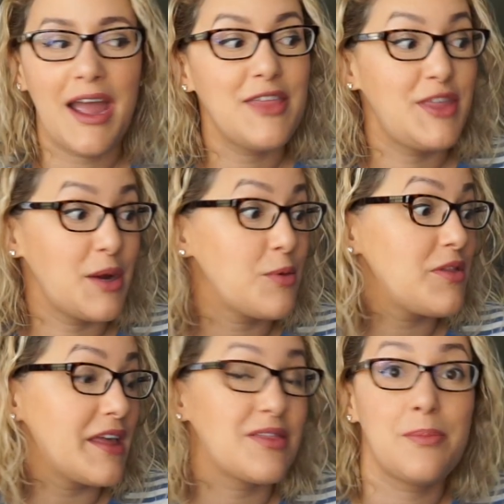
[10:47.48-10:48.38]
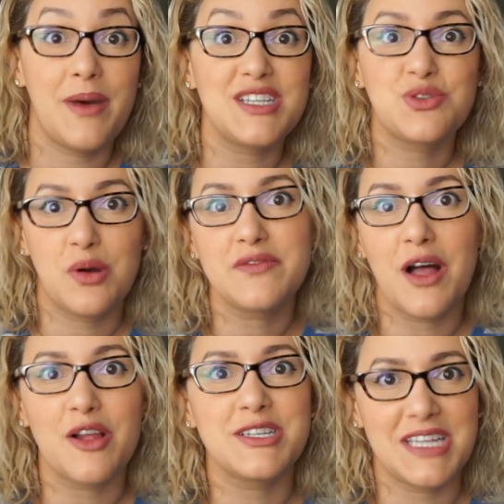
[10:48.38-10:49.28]
they were like the best
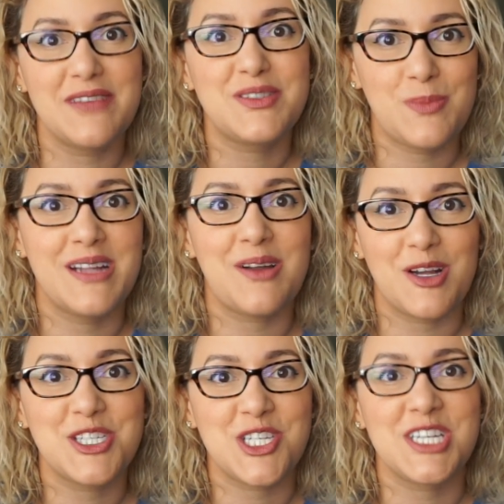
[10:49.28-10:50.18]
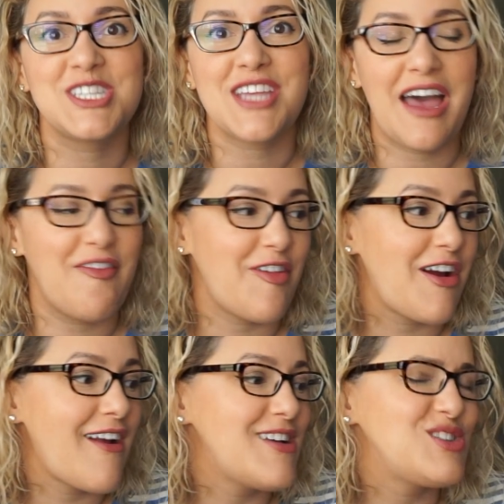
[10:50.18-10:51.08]
$12 that I've spent on sheets
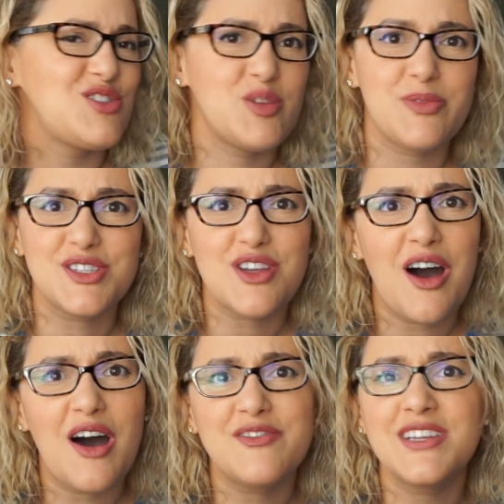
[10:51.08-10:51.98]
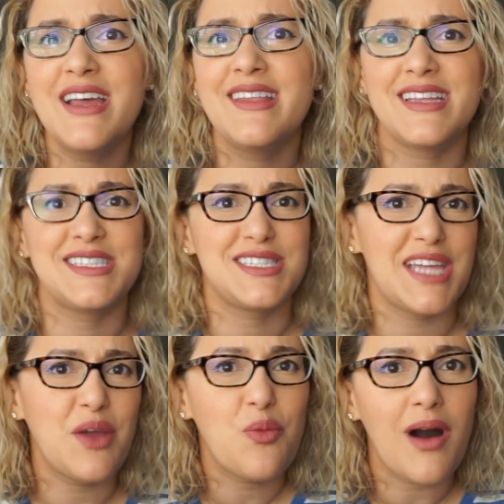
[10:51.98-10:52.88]
ever. Super soft, they
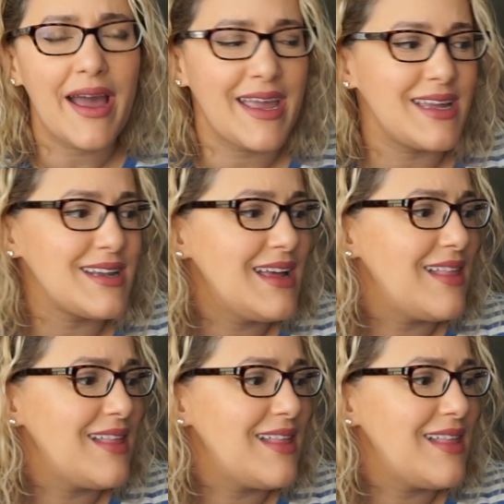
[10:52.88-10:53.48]
stay white.